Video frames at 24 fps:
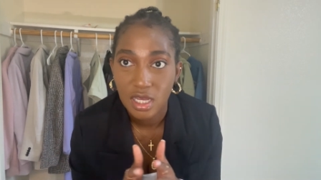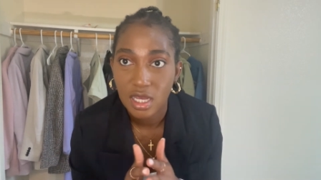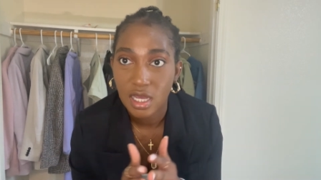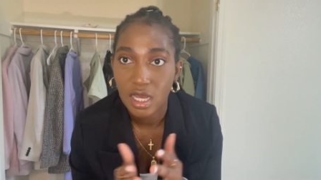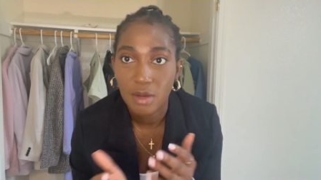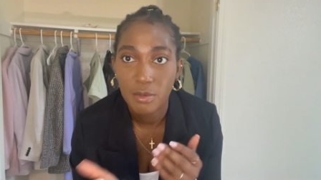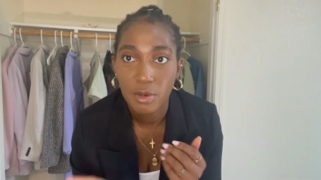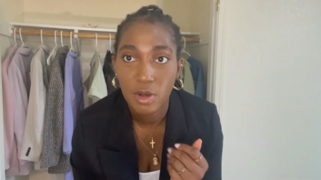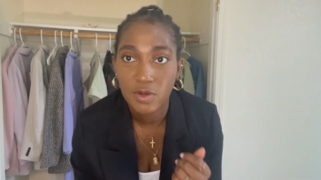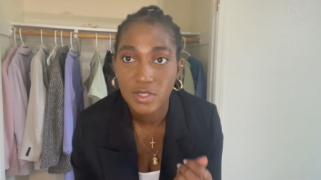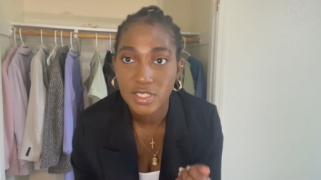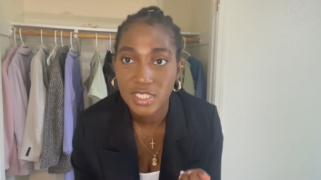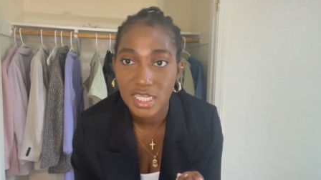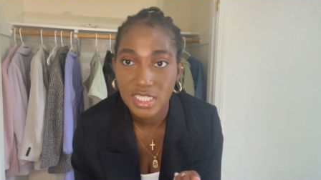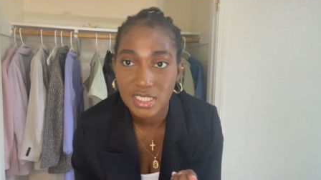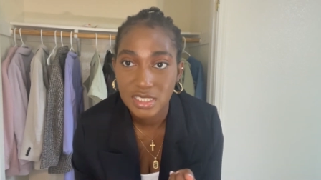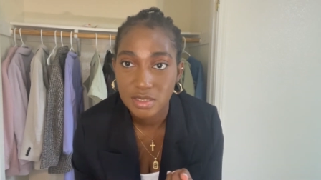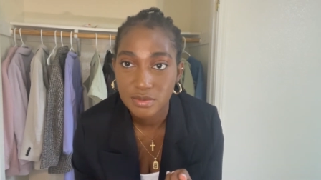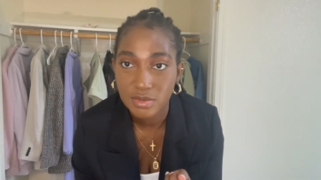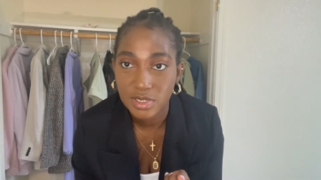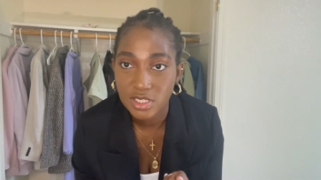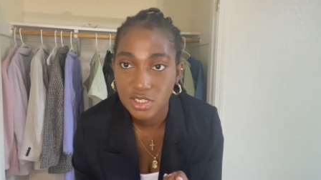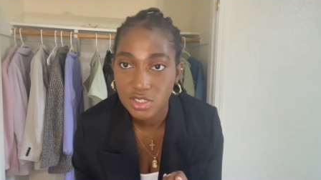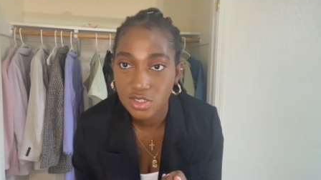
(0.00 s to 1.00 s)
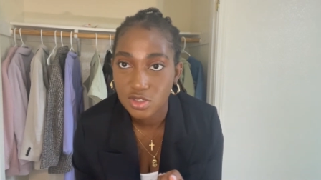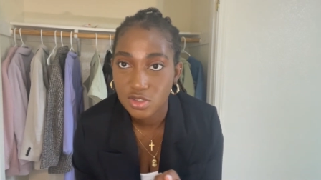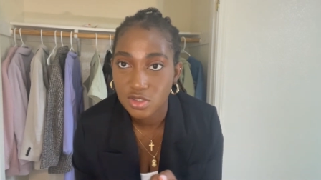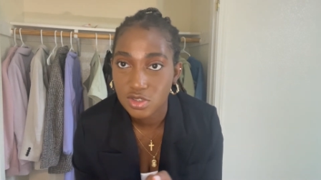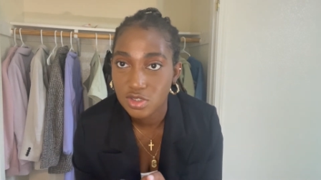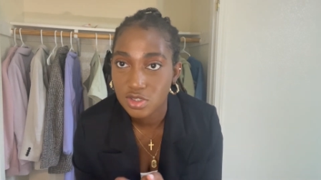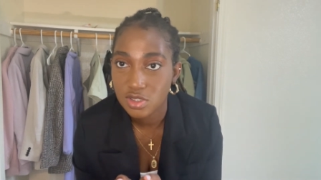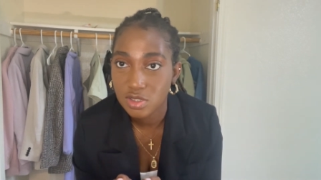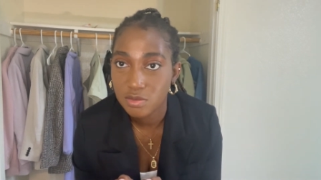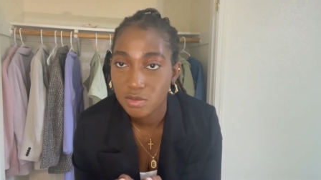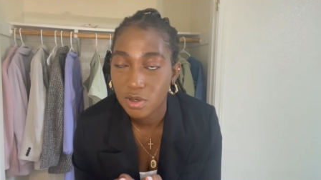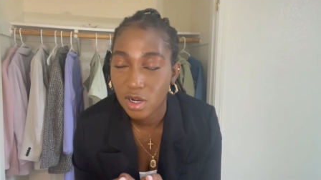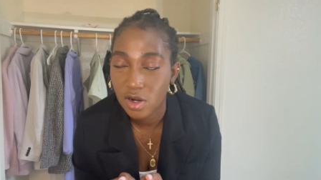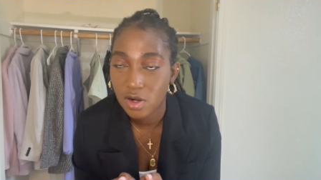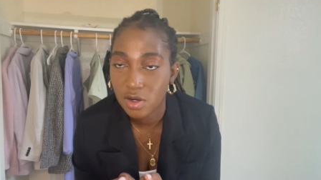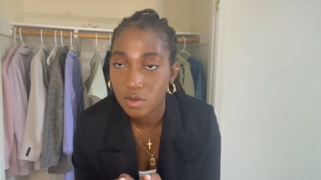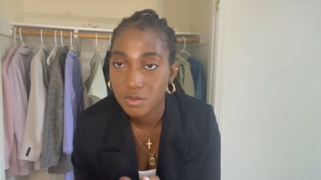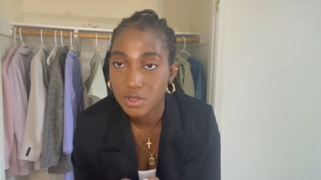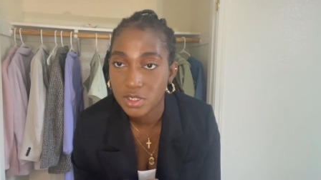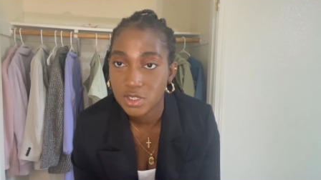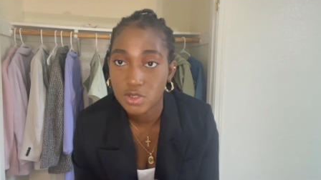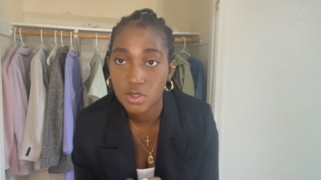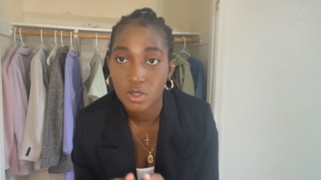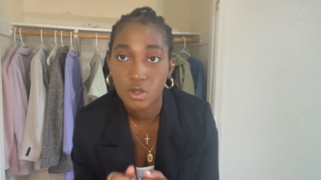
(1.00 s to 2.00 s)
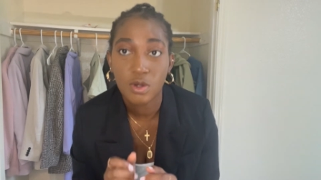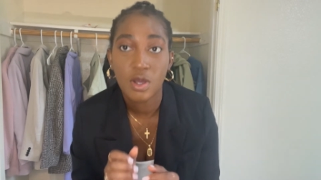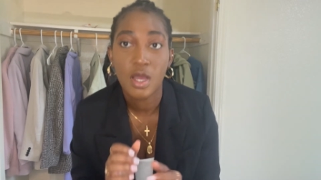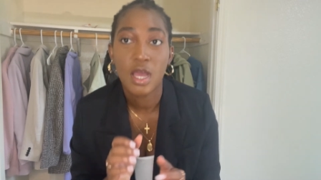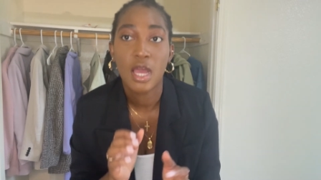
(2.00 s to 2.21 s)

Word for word: I'm always asking my sisters to borrow me, so